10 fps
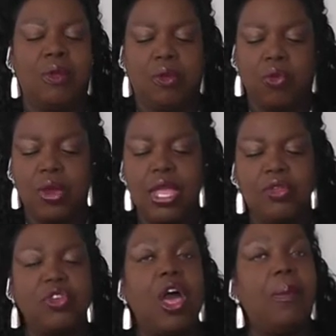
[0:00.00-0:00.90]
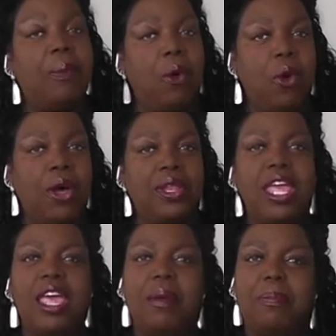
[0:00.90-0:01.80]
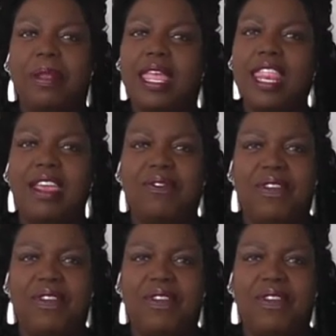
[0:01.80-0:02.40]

grilled, or boiled, plenty of